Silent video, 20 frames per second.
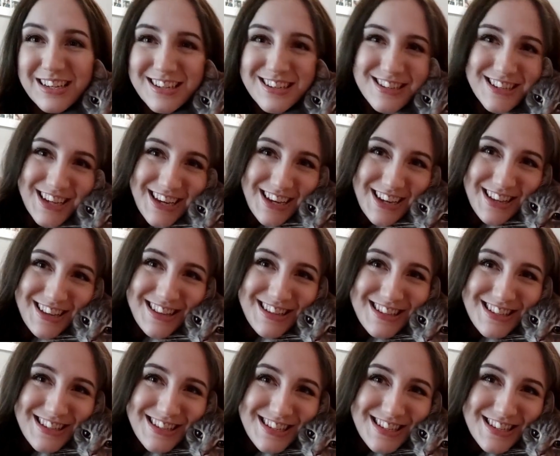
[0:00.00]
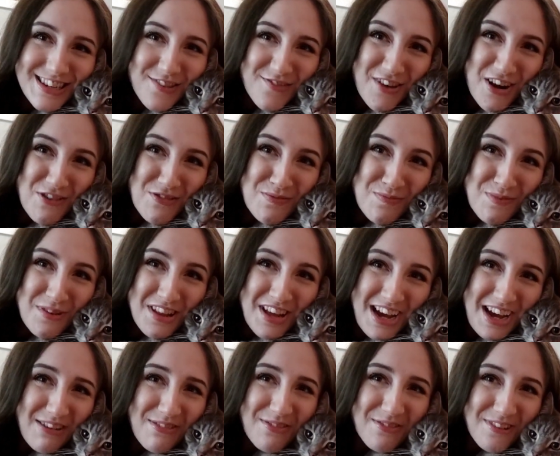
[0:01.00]
So yeah, this is Ralph's brother
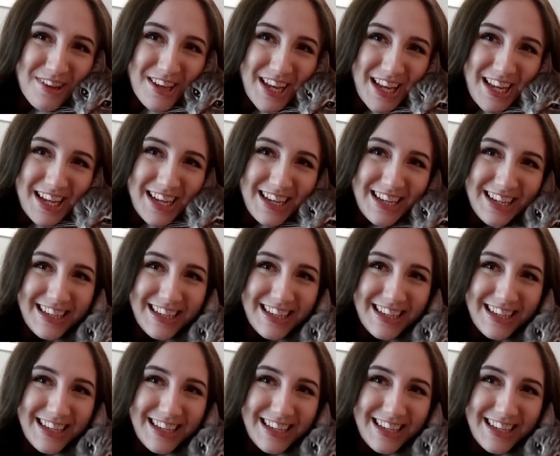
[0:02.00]
Alfie.